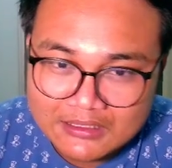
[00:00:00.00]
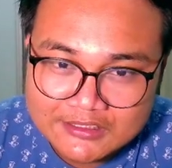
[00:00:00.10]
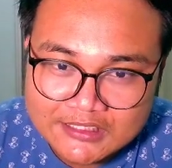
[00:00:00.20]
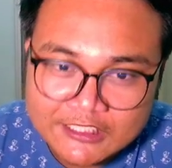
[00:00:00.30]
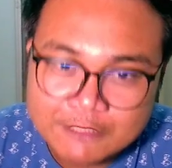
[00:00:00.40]

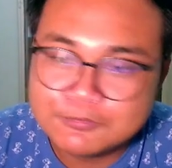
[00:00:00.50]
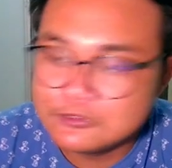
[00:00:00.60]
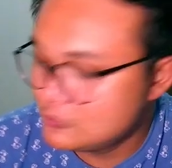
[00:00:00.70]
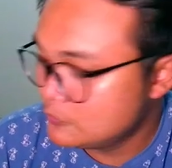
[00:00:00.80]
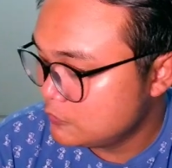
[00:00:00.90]

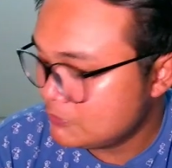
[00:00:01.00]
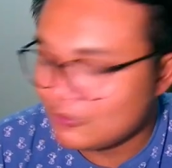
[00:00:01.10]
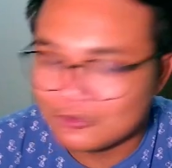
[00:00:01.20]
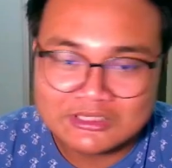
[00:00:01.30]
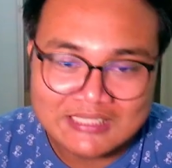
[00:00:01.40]
Trapu
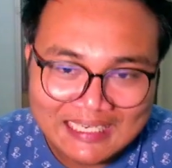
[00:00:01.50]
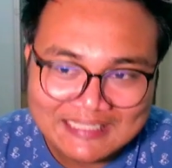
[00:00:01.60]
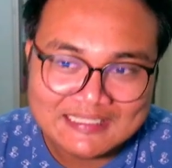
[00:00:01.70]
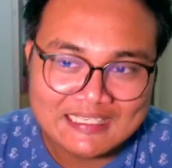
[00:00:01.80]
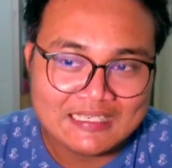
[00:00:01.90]
whoop
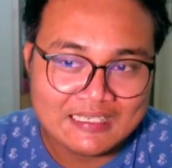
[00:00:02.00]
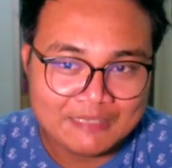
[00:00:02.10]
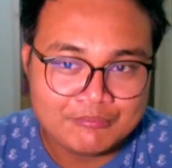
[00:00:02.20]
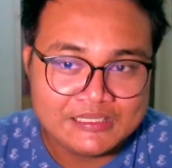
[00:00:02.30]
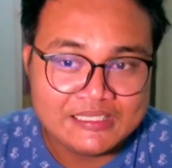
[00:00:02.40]
tighten
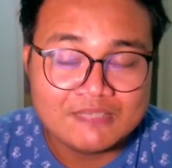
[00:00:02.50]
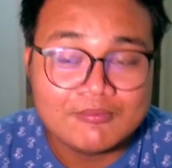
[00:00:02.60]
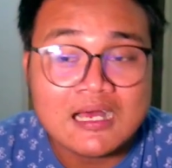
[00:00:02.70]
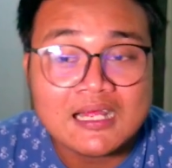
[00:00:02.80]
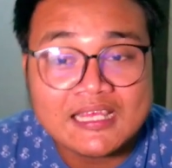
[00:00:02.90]
that behind the
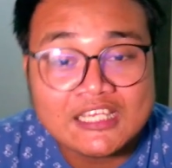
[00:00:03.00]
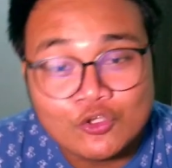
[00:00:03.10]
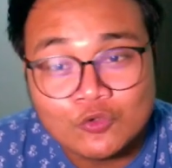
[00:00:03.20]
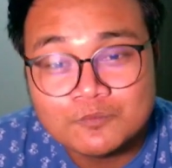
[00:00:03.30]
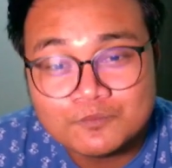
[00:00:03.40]
bargedo.